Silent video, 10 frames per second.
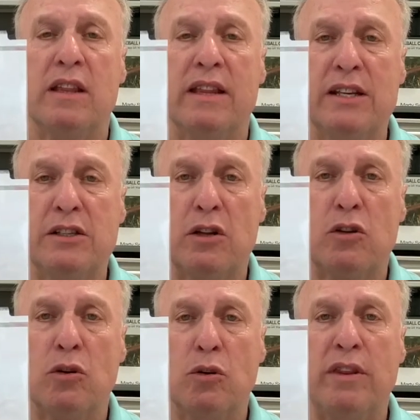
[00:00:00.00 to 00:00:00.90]
These are
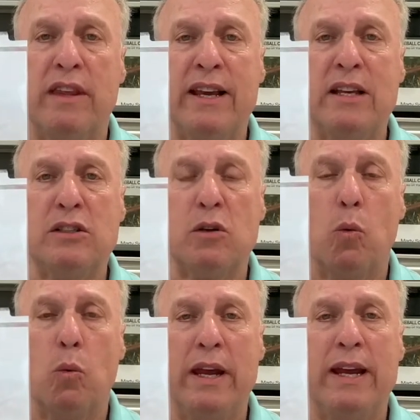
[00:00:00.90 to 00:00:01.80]
the 2 things
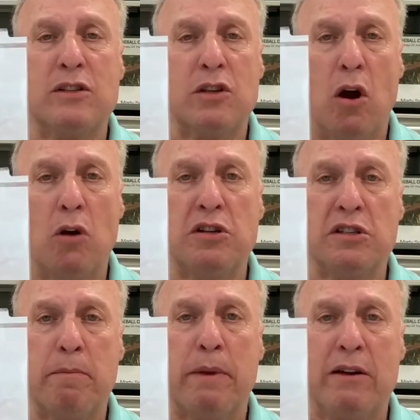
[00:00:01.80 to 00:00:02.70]
we as
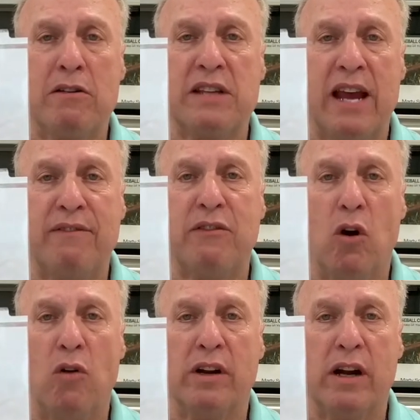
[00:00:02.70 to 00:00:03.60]
coaches and parents have to
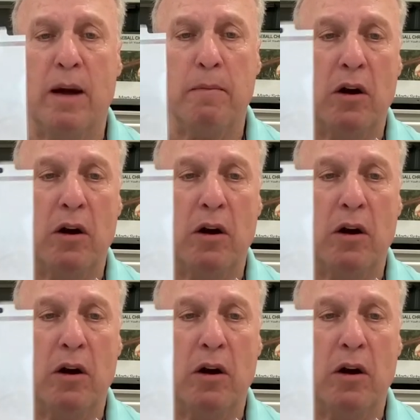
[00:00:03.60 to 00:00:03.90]
overcome.